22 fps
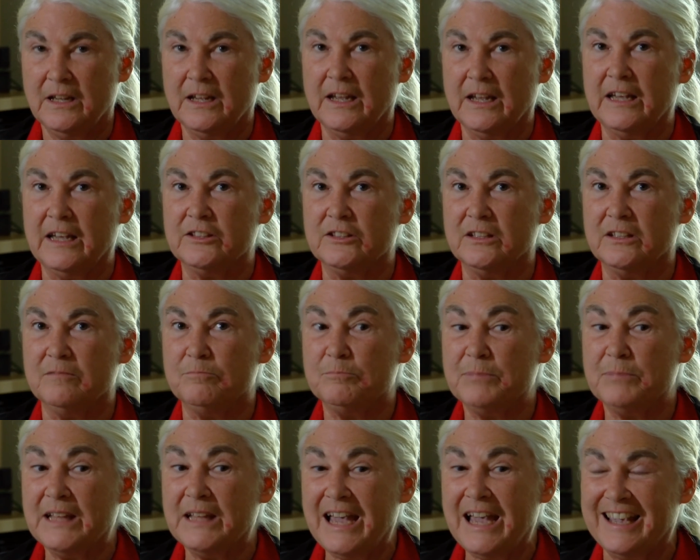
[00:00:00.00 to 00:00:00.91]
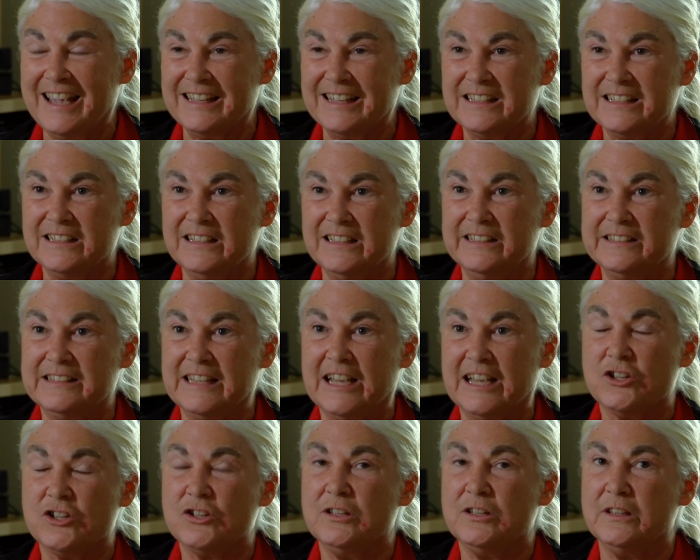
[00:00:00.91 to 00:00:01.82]
And the plaque is
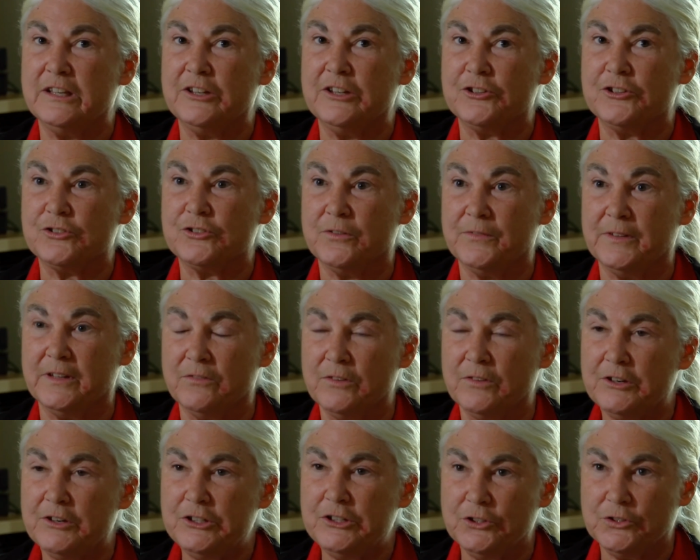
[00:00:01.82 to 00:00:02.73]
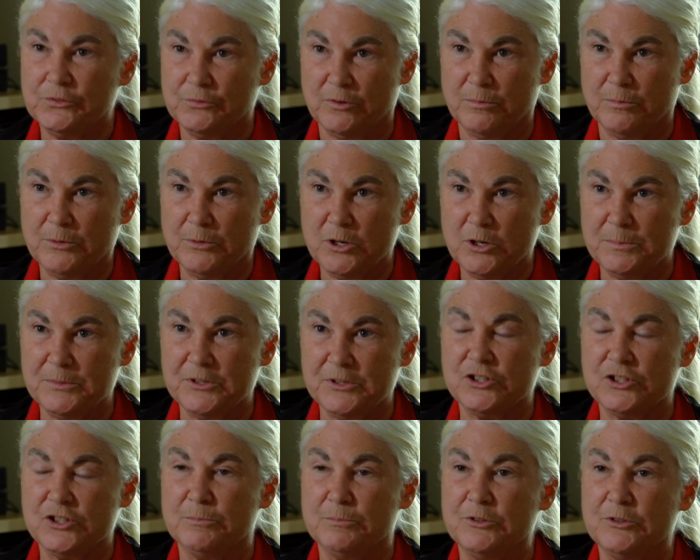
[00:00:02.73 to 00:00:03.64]
actually there serving a very useful
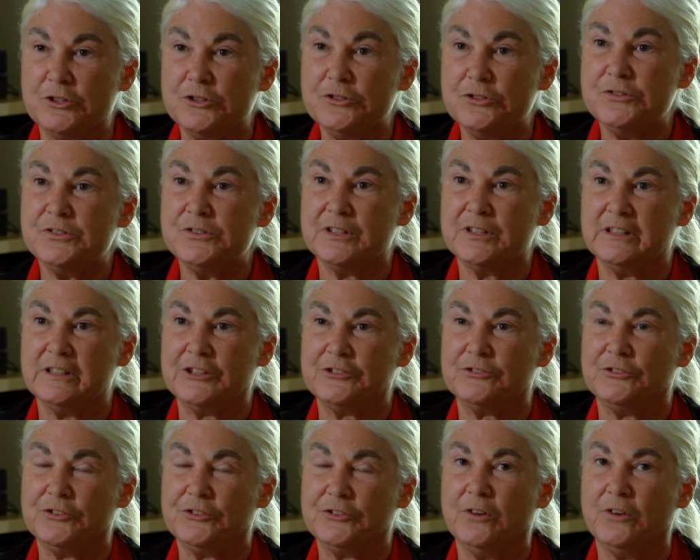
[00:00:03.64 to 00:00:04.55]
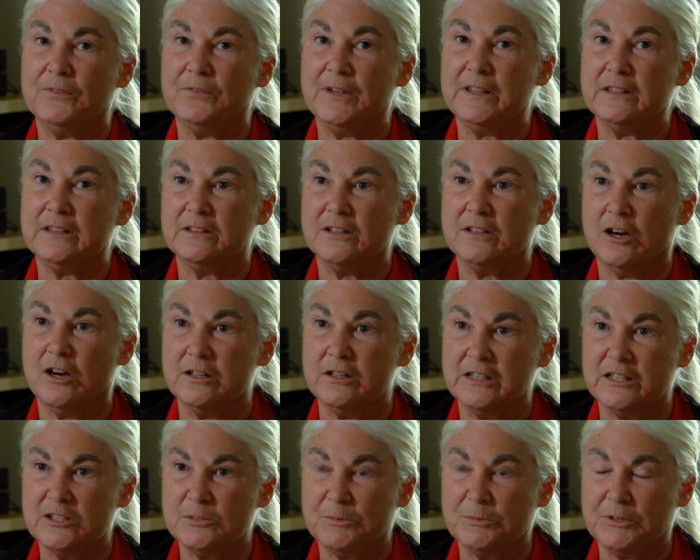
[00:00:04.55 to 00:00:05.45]
purpose to produce the cholesterol sulfate that the heart
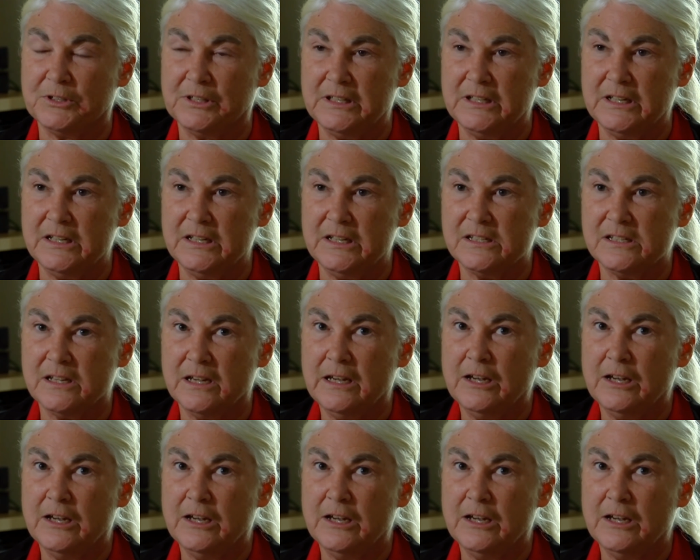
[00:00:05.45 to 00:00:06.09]
desperately needs.